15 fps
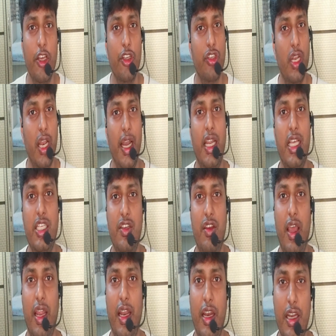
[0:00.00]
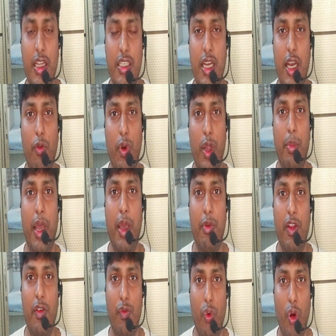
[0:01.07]
So let us try and understand one by
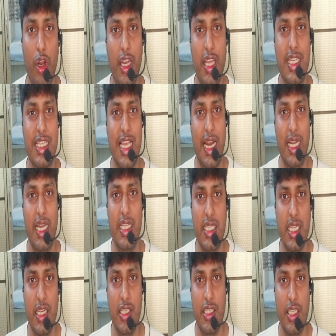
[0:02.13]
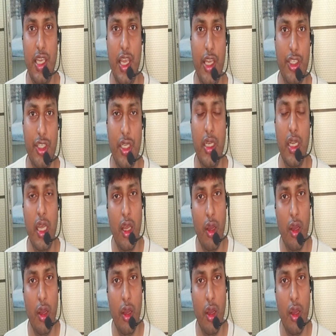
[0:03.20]
one what exactly is initiation,